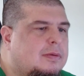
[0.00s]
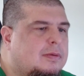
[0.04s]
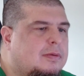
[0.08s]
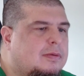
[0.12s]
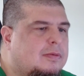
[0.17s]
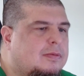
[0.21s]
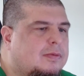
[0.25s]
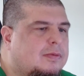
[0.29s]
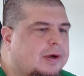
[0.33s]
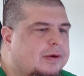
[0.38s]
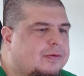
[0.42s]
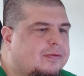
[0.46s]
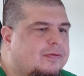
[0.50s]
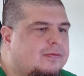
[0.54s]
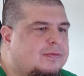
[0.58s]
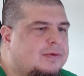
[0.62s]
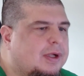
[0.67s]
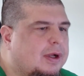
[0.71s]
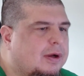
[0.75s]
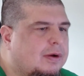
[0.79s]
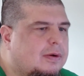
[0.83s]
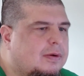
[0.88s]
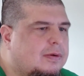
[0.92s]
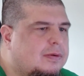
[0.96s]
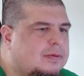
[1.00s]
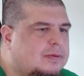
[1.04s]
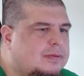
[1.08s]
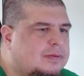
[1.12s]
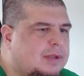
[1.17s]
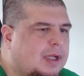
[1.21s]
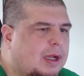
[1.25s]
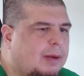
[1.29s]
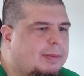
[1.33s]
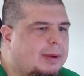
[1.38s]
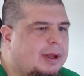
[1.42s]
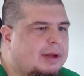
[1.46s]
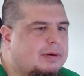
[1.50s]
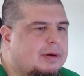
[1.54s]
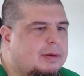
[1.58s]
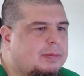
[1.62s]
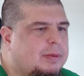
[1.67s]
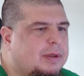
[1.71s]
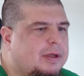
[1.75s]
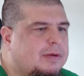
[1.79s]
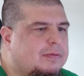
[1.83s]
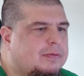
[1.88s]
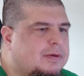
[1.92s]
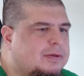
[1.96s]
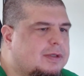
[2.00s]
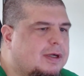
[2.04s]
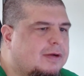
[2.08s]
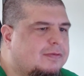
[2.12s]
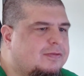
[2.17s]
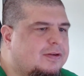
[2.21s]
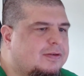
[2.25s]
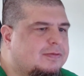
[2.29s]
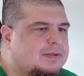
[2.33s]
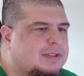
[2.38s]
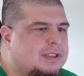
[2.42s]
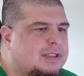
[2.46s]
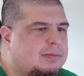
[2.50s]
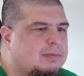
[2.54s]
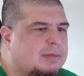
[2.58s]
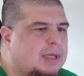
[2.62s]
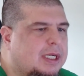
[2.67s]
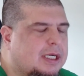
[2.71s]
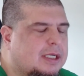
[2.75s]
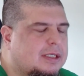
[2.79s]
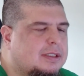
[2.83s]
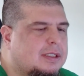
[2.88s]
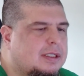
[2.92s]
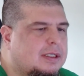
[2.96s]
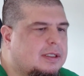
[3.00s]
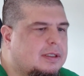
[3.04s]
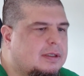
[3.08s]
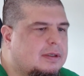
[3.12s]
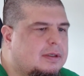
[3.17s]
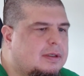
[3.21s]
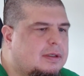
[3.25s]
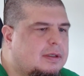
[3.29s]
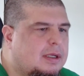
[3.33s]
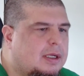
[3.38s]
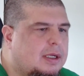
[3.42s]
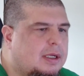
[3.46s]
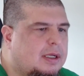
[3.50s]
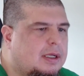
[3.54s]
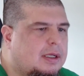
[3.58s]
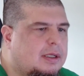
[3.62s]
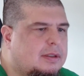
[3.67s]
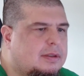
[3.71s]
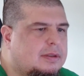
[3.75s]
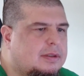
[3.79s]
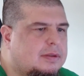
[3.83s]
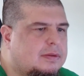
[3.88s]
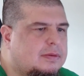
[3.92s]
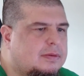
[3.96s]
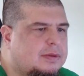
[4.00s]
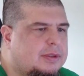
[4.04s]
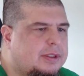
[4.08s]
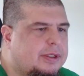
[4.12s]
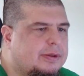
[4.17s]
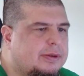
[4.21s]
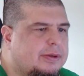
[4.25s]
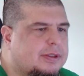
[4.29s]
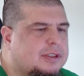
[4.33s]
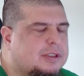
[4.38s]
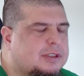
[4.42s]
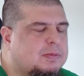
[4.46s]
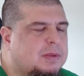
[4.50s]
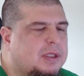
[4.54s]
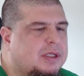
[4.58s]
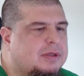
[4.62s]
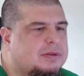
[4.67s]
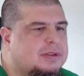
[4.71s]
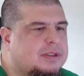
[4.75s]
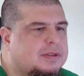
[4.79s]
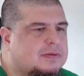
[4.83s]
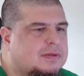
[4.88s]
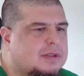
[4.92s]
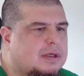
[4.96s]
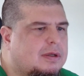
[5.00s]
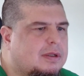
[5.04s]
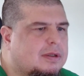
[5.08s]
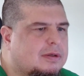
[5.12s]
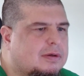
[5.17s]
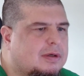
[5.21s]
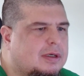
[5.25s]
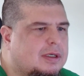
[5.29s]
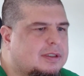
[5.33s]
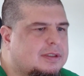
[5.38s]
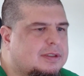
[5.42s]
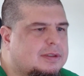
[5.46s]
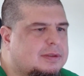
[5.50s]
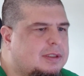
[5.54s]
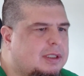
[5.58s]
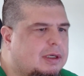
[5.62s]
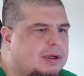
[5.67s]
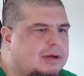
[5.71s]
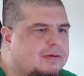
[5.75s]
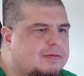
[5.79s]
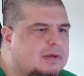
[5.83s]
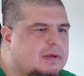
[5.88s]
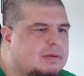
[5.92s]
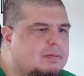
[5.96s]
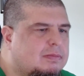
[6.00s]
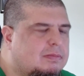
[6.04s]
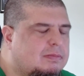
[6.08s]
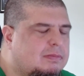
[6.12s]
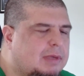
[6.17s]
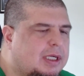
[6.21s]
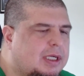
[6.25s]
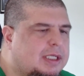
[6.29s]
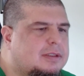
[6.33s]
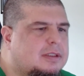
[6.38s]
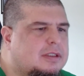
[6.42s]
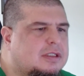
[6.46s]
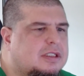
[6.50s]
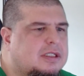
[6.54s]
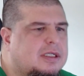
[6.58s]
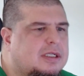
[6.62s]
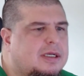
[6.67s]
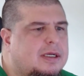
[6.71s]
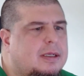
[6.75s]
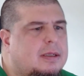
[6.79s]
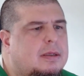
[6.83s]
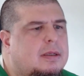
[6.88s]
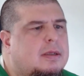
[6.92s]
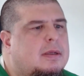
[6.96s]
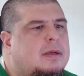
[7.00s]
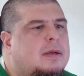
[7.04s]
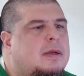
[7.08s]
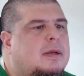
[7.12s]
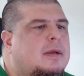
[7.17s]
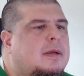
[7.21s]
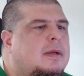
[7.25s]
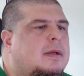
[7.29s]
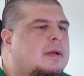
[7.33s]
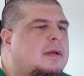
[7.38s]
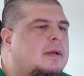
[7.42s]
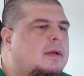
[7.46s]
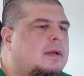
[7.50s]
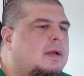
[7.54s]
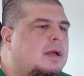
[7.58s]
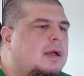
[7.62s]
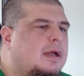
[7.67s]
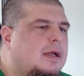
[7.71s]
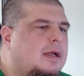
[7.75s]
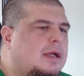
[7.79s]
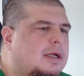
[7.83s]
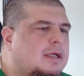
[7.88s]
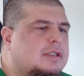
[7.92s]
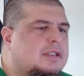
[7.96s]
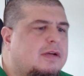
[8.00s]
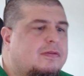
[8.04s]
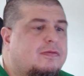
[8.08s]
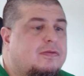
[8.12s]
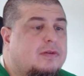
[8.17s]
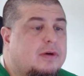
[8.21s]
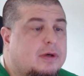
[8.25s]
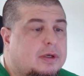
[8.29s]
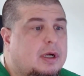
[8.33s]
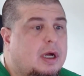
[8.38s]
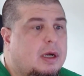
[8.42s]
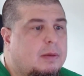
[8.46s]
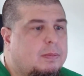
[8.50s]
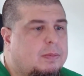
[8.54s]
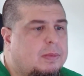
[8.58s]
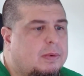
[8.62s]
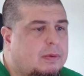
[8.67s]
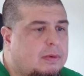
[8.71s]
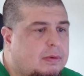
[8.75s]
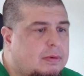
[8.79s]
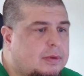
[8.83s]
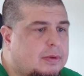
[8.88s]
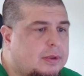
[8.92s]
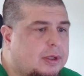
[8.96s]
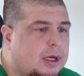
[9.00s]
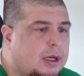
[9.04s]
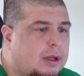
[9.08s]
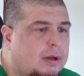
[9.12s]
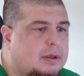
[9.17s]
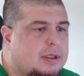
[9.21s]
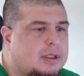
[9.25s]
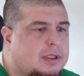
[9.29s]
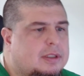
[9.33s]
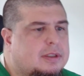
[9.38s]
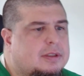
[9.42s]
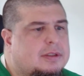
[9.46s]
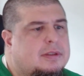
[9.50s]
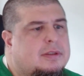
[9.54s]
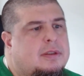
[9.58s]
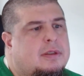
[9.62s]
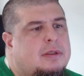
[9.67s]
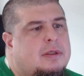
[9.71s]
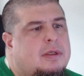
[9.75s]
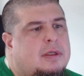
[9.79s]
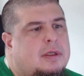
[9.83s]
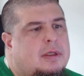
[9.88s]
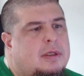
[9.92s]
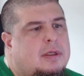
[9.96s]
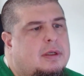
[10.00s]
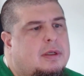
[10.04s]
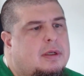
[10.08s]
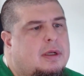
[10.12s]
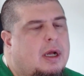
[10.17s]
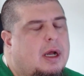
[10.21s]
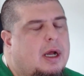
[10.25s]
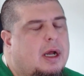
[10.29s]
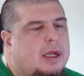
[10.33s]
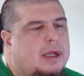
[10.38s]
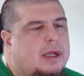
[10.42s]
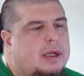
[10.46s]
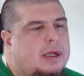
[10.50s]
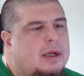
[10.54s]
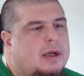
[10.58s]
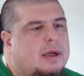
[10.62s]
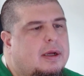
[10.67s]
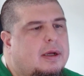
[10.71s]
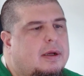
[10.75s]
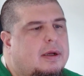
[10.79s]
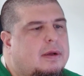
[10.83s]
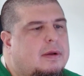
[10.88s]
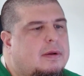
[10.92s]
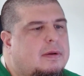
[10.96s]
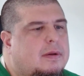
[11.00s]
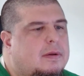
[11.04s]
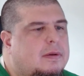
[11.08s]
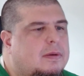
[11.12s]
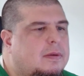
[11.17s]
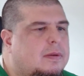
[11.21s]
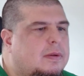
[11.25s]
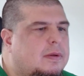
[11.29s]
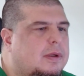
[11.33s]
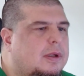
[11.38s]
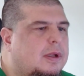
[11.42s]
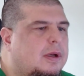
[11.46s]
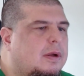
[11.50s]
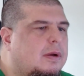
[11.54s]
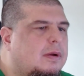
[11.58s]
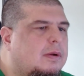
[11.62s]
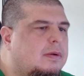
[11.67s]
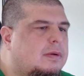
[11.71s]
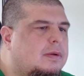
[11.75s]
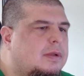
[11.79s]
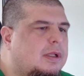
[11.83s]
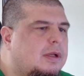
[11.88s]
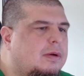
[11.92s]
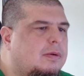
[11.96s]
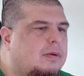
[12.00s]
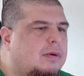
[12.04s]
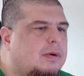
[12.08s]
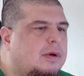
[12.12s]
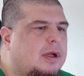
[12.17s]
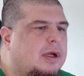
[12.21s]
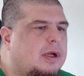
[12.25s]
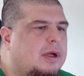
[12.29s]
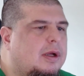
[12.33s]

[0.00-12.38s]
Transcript: what if, how bad would it be if we dropped 15 megaton, explosives all across, every major city, except for a couple, because I, didn't,